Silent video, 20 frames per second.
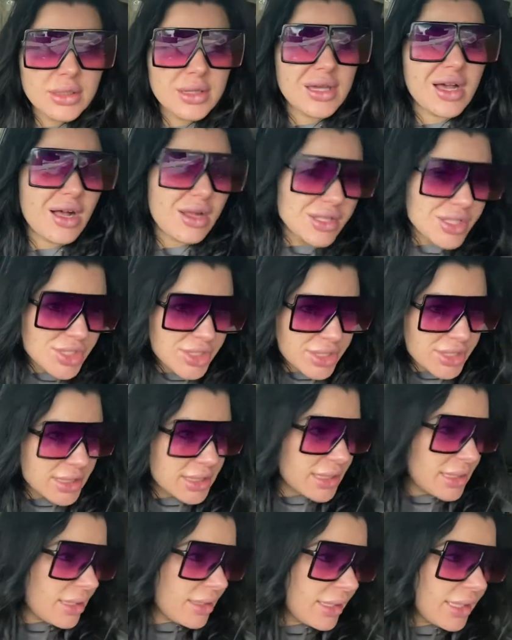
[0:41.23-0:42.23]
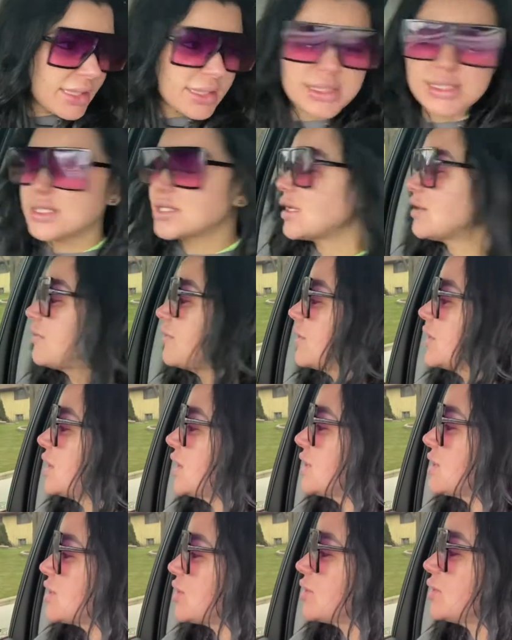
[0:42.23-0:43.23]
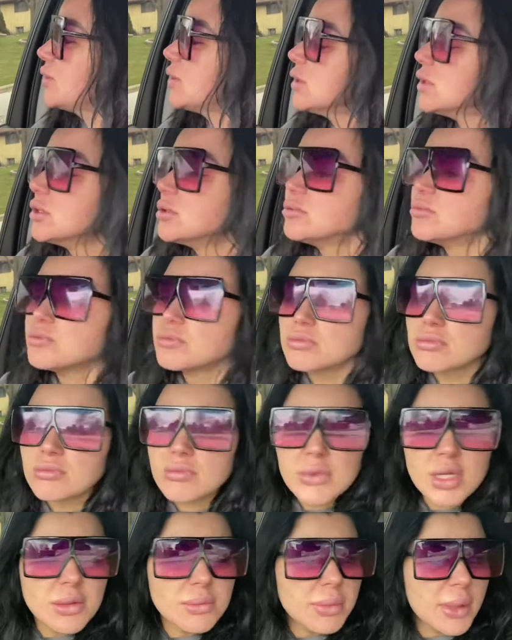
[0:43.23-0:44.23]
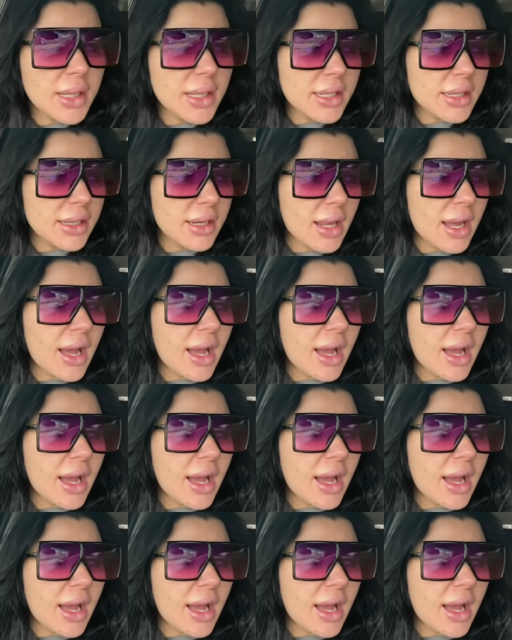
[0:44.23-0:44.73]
cultures and all that stuff that they do. But